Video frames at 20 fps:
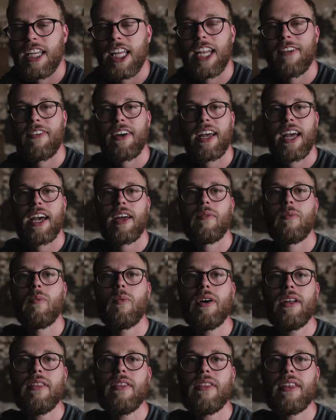if I had
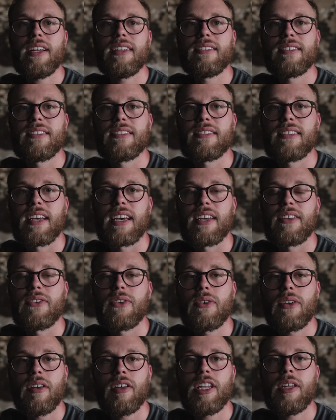one thing to say
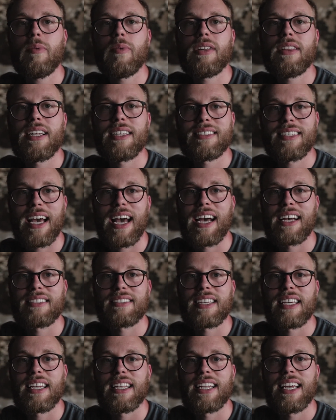to anyone that's
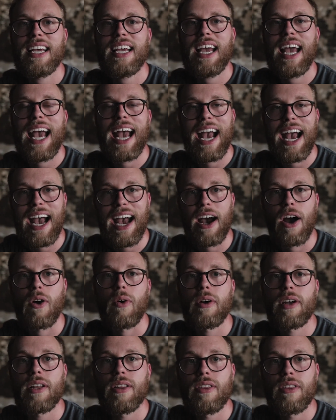asking,
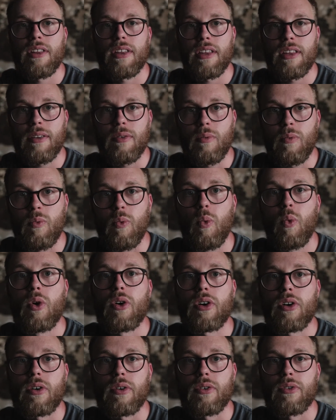how in the
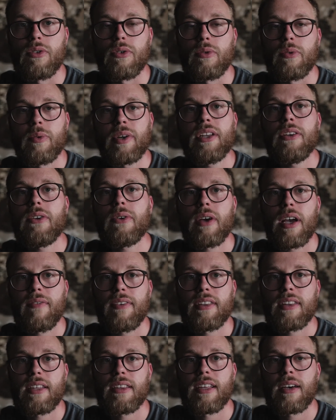world do we do
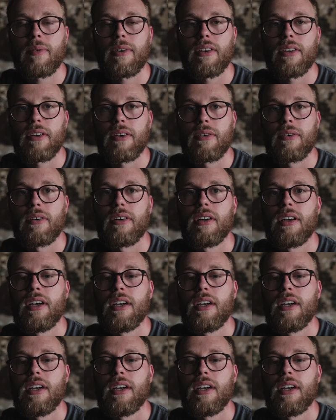everything that we do?